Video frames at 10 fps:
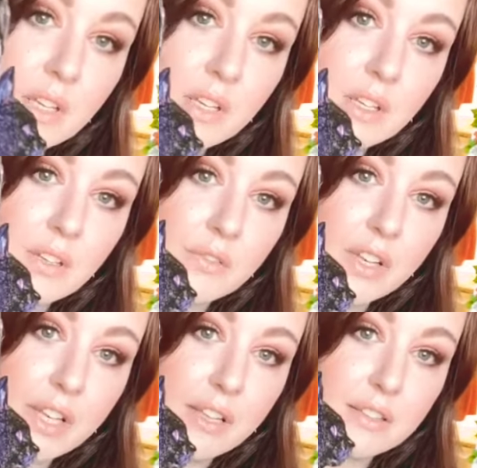
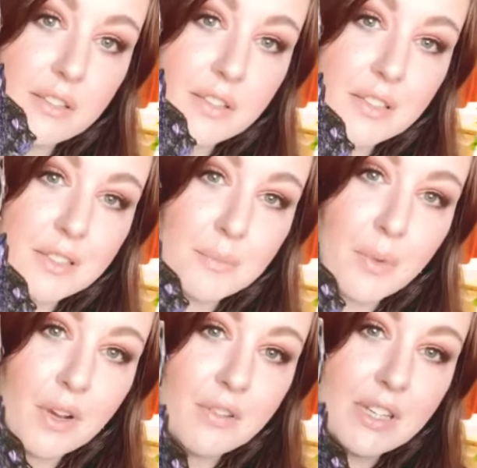Lovely
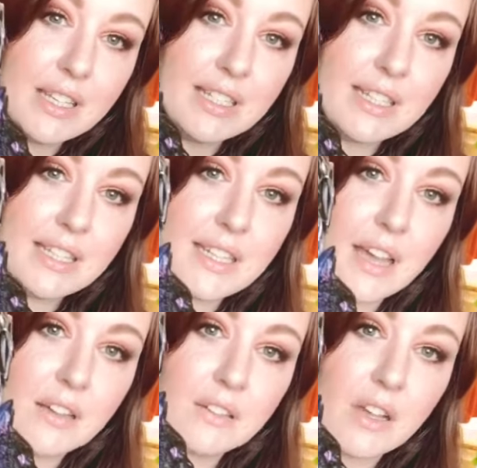spiralling
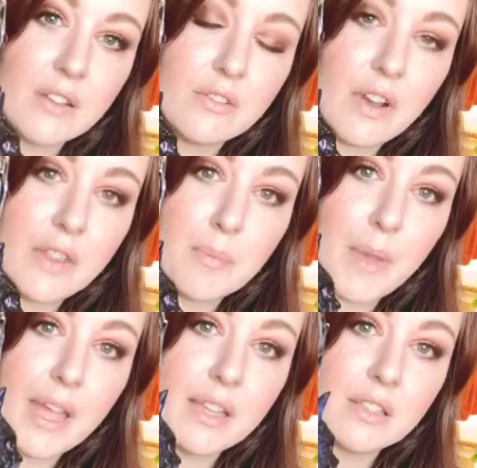detail going around the
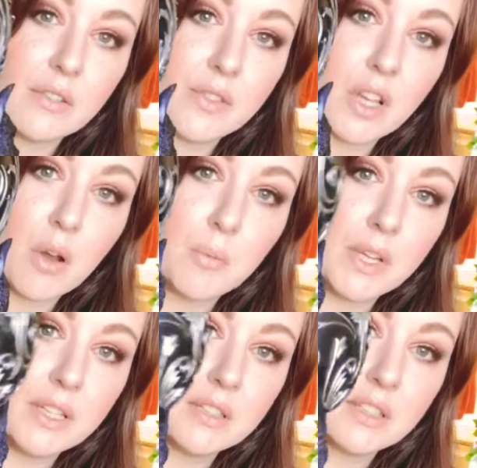base of the
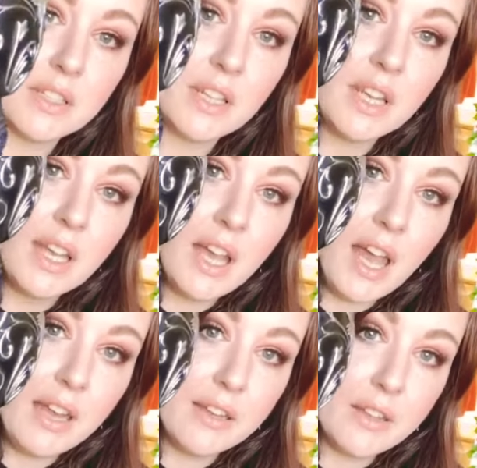goblet
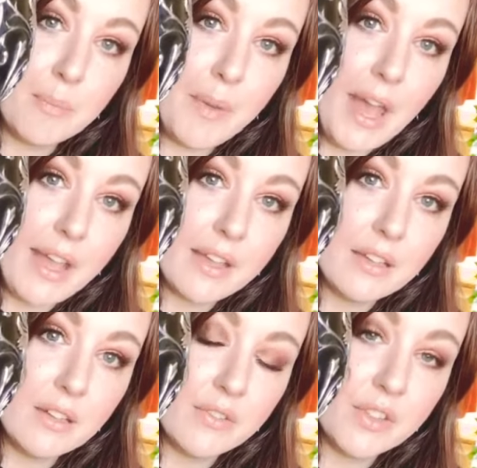and at the back
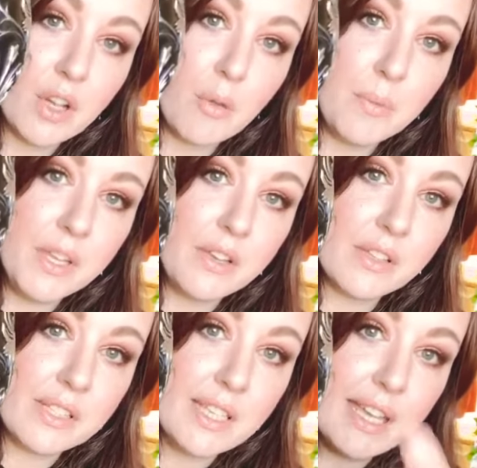of the goblet you can
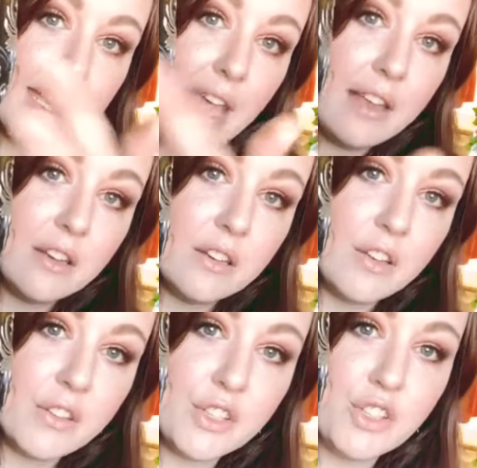see again
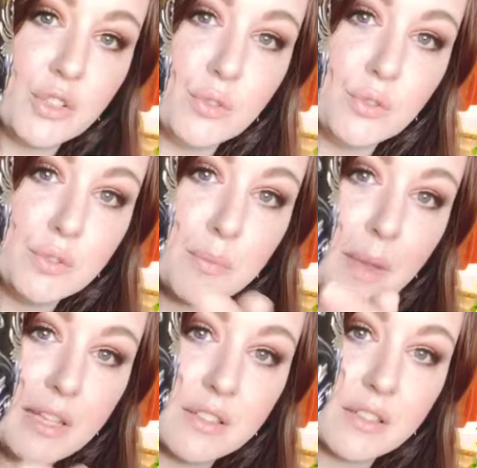another jeweled
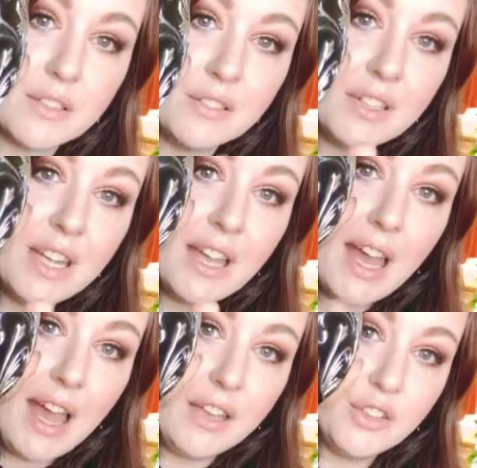pentacle
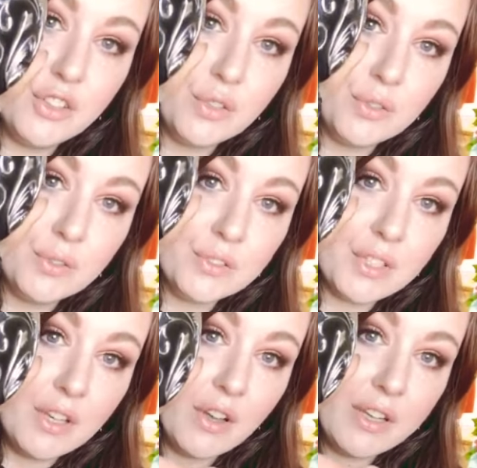and jewels
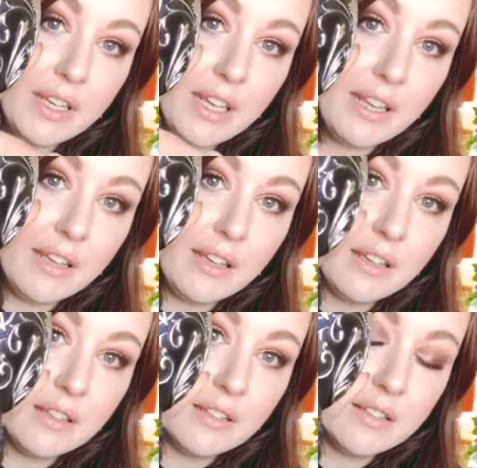lining
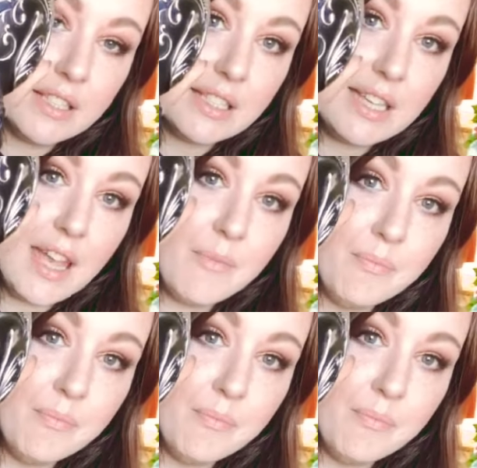the stem